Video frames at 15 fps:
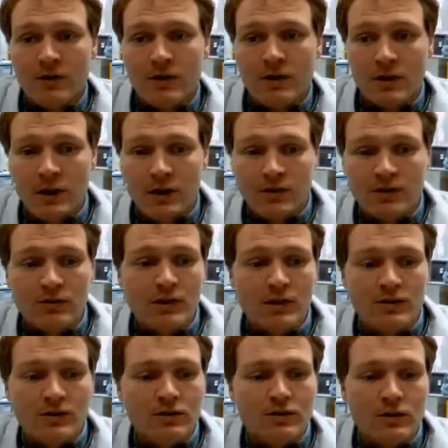for the National
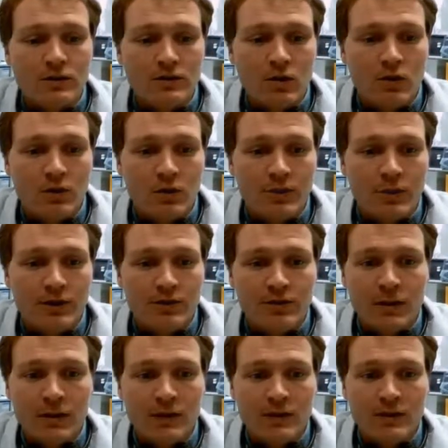Institute of Complementary
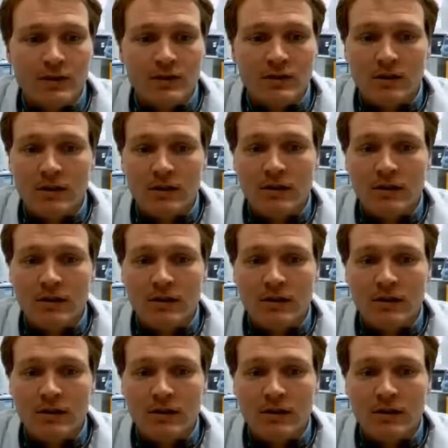Medicine,